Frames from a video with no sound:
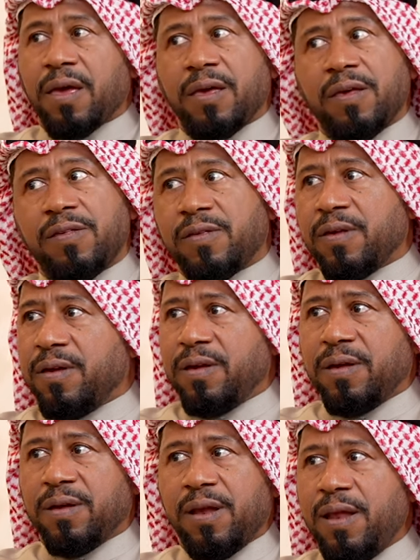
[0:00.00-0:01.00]
He's
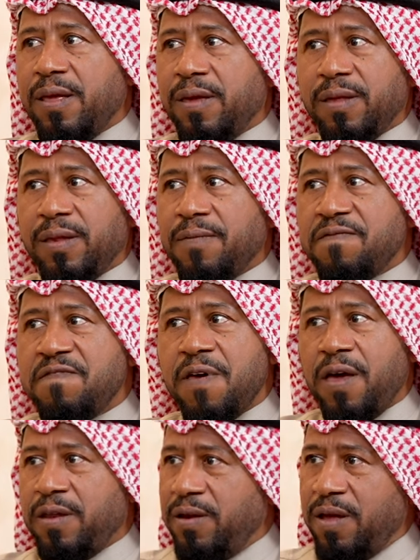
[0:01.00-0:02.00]
really
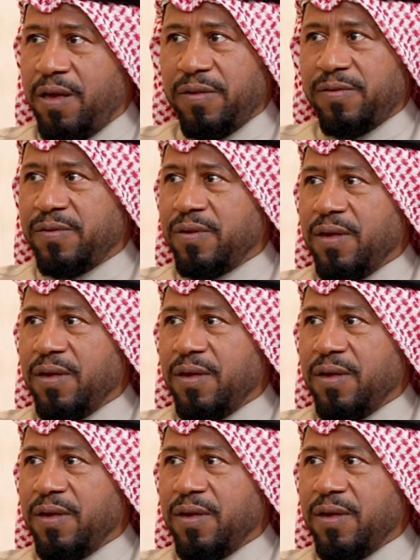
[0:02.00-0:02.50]
very nice.